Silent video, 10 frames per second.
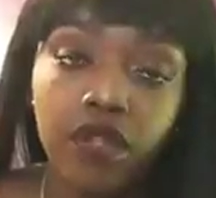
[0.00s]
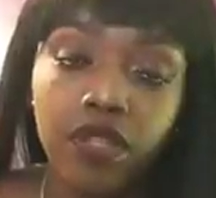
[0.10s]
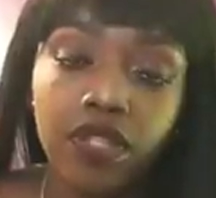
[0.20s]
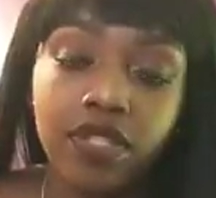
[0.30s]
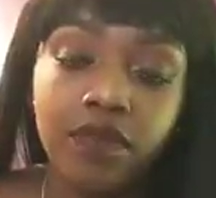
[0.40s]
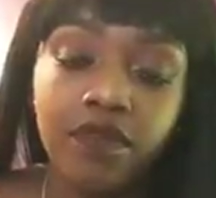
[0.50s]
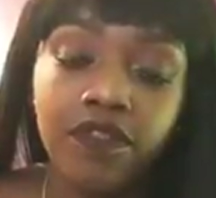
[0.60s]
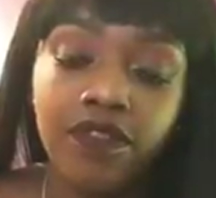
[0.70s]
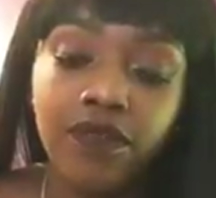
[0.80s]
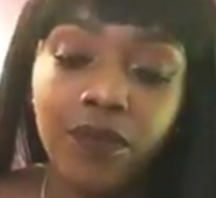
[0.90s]
That's some
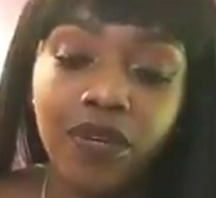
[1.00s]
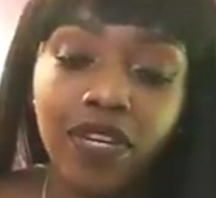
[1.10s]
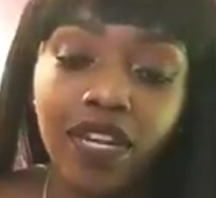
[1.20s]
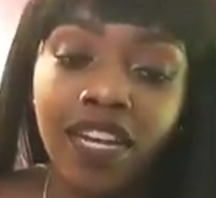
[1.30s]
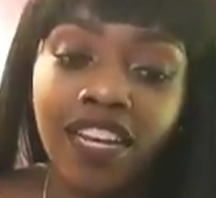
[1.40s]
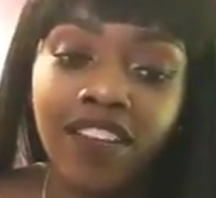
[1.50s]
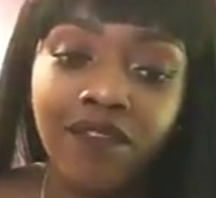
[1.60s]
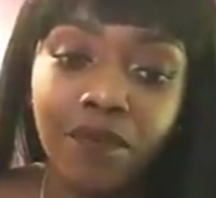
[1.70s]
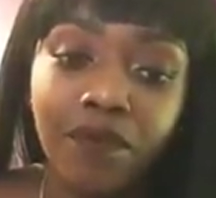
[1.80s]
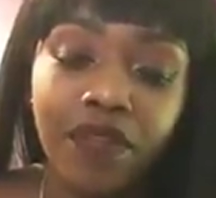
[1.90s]
of what
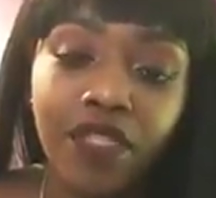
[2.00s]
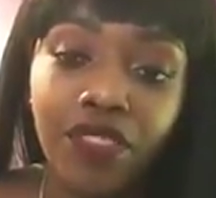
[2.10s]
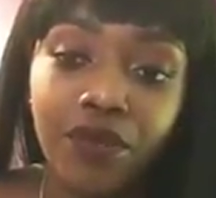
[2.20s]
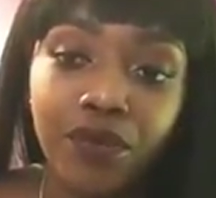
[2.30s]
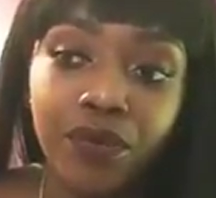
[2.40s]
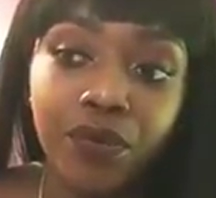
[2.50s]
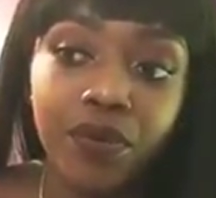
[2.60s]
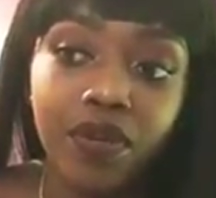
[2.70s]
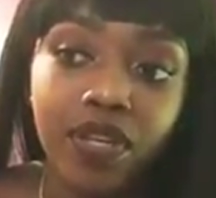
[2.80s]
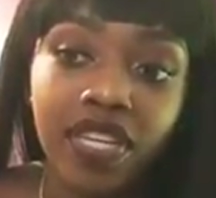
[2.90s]
I've been
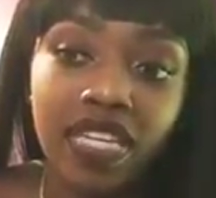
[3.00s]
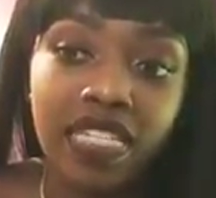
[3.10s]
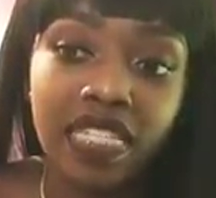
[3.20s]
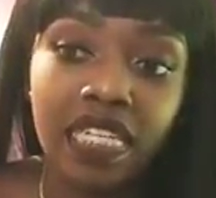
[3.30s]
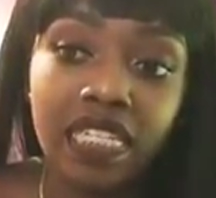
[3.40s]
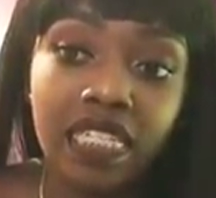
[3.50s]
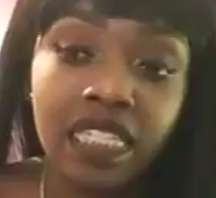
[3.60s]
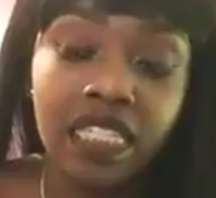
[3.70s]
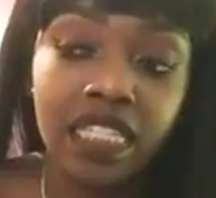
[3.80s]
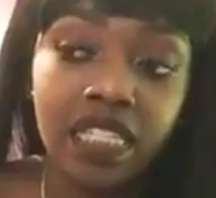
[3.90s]
through,
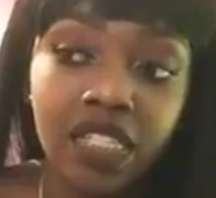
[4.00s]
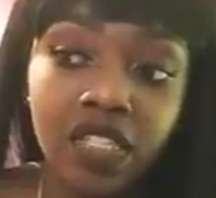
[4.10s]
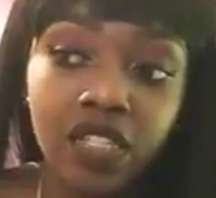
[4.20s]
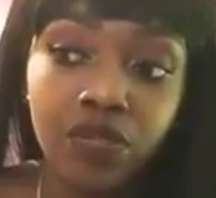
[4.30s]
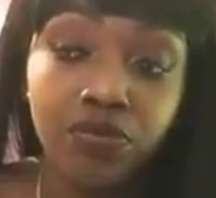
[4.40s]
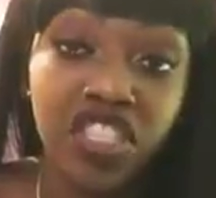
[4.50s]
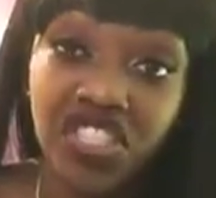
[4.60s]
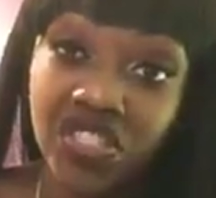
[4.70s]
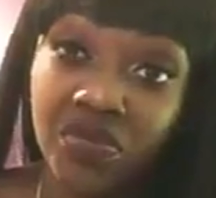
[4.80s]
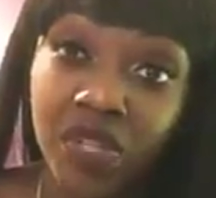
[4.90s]
anxiety and
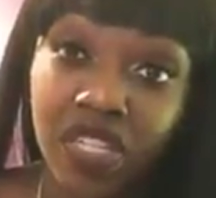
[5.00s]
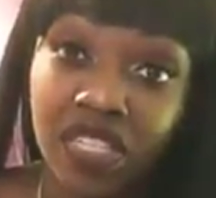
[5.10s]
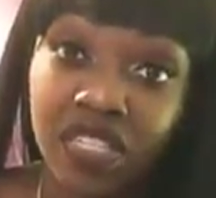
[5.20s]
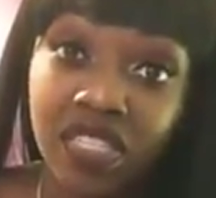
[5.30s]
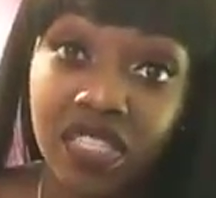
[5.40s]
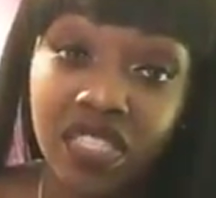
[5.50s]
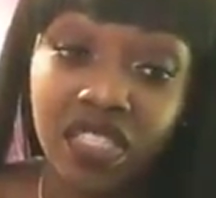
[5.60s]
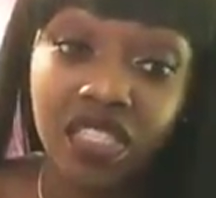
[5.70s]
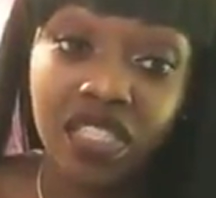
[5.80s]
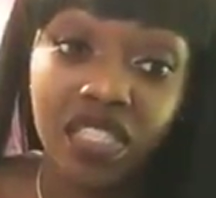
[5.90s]
depression wise.
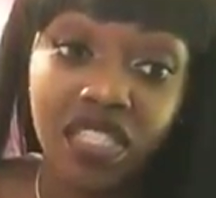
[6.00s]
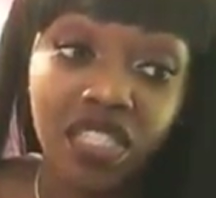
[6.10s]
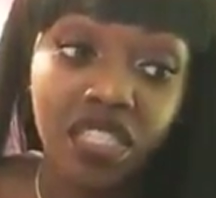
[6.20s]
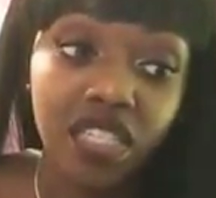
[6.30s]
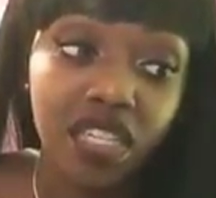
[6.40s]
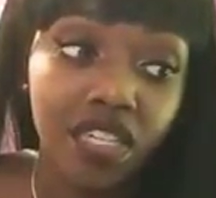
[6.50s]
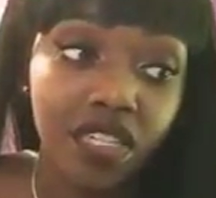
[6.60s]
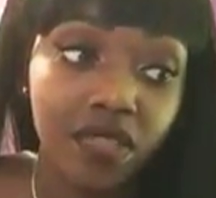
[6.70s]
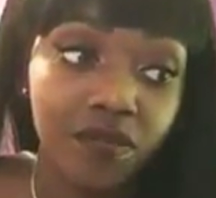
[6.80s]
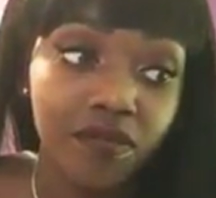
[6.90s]

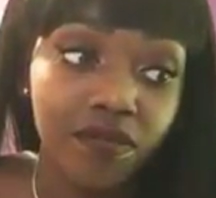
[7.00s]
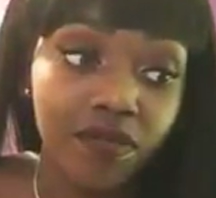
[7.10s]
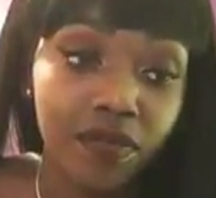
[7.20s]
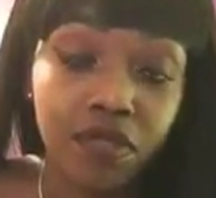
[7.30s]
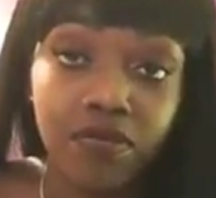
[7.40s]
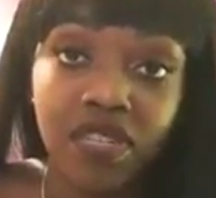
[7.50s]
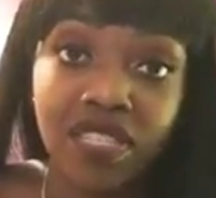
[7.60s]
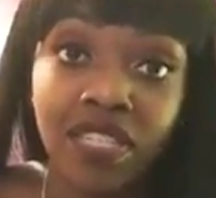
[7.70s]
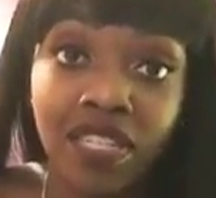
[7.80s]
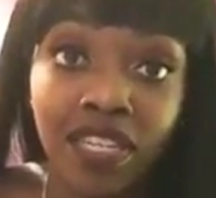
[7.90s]
I'm surprised
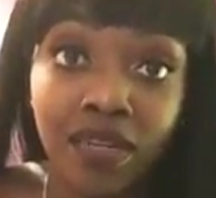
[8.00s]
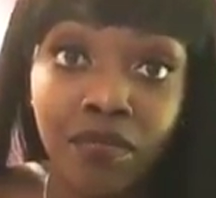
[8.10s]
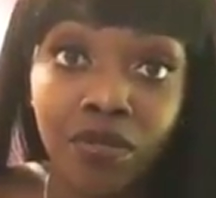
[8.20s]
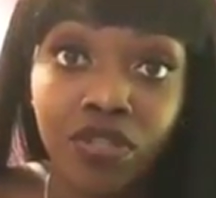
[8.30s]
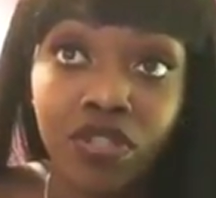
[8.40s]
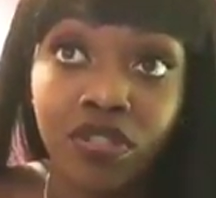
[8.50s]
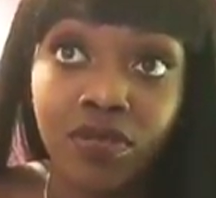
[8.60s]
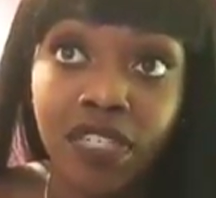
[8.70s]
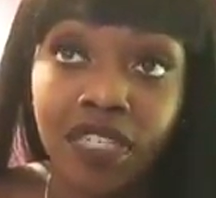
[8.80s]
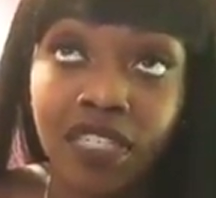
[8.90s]
I didn't get emotional
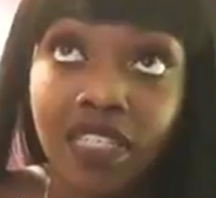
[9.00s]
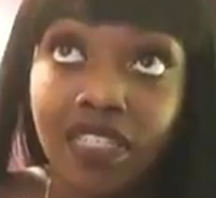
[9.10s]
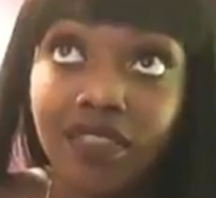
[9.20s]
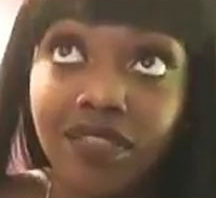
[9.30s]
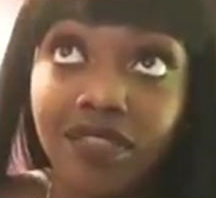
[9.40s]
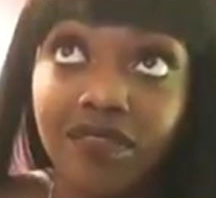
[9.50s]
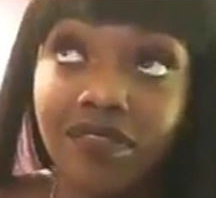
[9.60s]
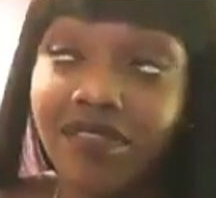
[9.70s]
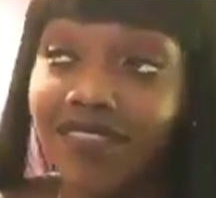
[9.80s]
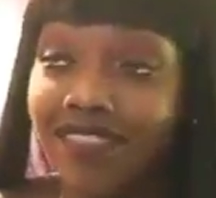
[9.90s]
about it.
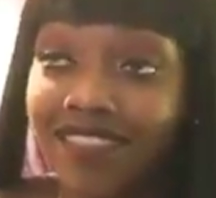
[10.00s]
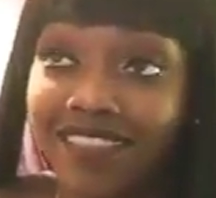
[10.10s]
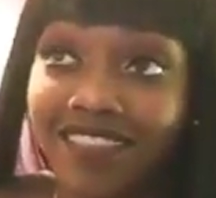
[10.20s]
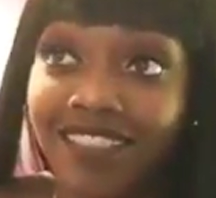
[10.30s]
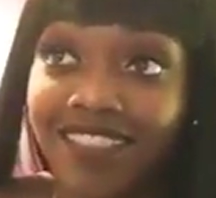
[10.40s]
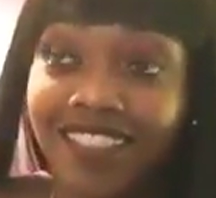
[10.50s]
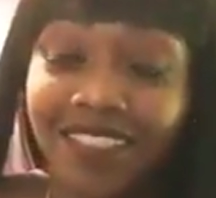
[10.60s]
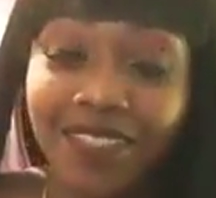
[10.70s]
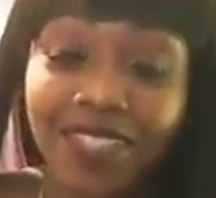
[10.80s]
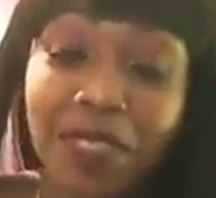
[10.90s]

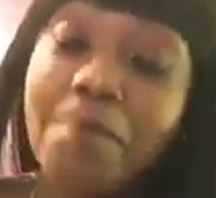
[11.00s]
It's